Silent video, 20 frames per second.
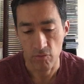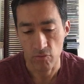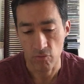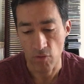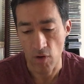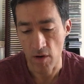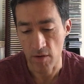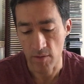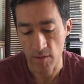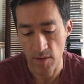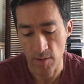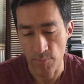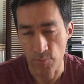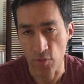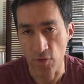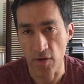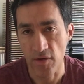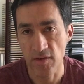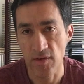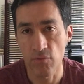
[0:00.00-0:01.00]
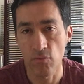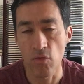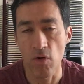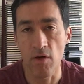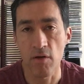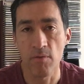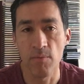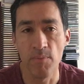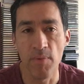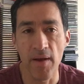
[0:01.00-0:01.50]
rock, progressive
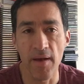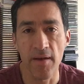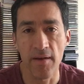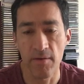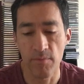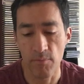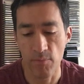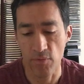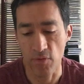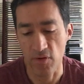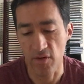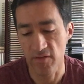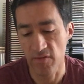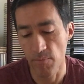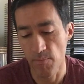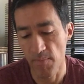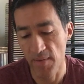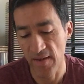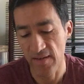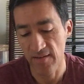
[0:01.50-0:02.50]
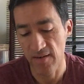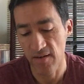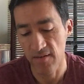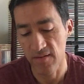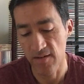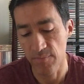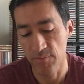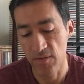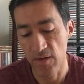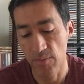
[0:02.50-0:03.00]
rock band, progressive metal
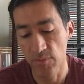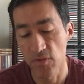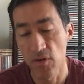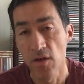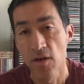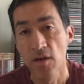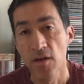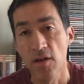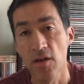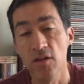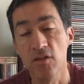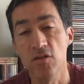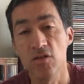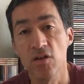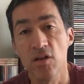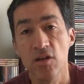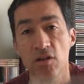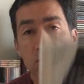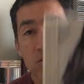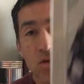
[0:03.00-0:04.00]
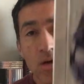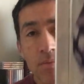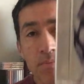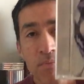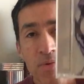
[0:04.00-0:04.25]
sometimes. It's John